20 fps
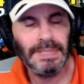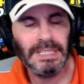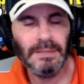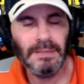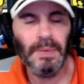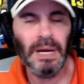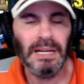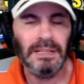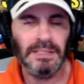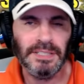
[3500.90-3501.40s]

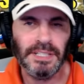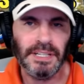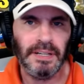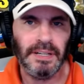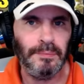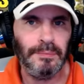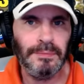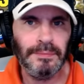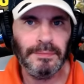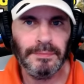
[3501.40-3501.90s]
Come on,
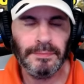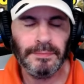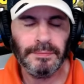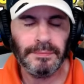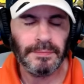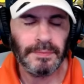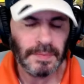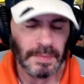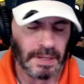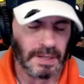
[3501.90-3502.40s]
Jim.
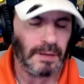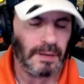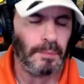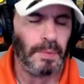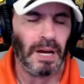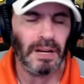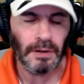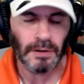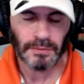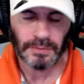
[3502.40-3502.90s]
Come
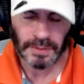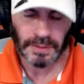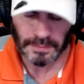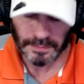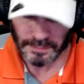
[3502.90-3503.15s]
on over.